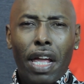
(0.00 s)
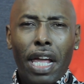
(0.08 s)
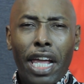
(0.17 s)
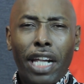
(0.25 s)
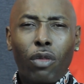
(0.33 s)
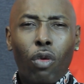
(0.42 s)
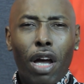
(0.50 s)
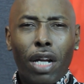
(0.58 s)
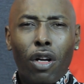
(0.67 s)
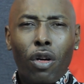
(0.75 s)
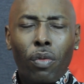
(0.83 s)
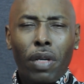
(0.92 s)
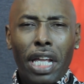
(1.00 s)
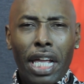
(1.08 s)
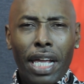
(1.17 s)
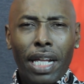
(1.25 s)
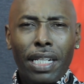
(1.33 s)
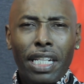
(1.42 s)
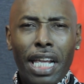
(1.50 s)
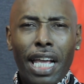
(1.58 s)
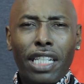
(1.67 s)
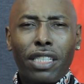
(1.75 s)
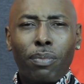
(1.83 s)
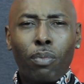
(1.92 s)
Ed Guado. Ed, he
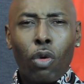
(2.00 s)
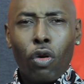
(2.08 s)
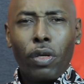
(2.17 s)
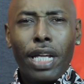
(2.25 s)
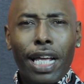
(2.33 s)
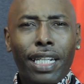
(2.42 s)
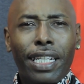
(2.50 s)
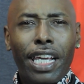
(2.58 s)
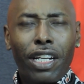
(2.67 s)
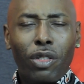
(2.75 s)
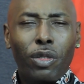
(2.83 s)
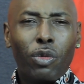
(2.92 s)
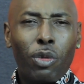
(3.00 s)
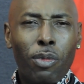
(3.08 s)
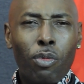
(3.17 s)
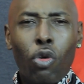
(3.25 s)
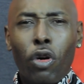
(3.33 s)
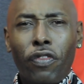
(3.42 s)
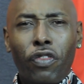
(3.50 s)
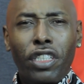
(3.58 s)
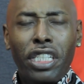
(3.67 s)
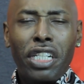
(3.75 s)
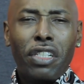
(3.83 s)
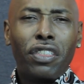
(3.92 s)
has Maury Alligator. He's with Maury for
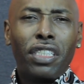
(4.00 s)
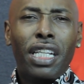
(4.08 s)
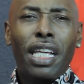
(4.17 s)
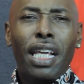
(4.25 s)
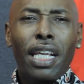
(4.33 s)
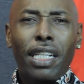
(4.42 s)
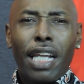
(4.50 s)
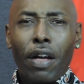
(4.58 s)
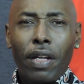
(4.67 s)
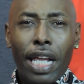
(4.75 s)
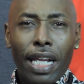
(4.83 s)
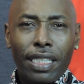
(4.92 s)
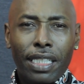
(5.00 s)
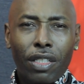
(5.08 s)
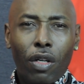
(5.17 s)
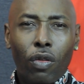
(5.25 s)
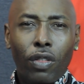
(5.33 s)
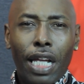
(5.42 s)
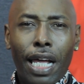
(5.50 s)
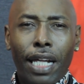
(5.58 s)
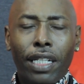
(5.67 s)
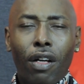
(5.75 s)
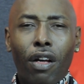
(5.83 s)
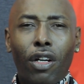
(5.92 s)
years. Now he has his own
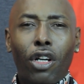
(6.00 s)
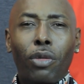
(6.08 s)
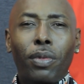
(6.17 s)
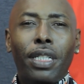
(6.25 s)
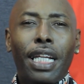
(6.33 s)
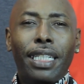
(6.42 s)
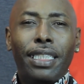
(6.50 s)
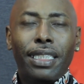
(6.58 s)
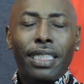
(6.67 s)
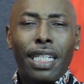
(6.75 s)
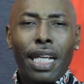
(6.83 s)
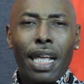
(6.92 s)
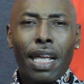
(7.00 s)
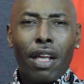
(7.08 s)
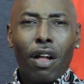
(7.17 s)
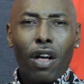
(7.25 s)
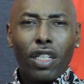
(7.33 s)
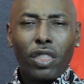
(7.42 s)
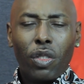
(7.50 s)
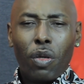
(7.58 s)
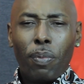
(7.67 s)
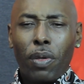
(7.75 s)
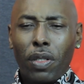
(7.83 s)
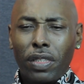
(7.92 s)
line called Urban Legend. Also,
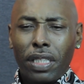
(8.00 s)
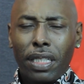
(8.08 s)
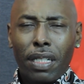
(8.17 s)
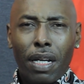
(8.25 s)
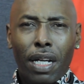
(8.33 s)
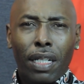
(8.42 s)
a person,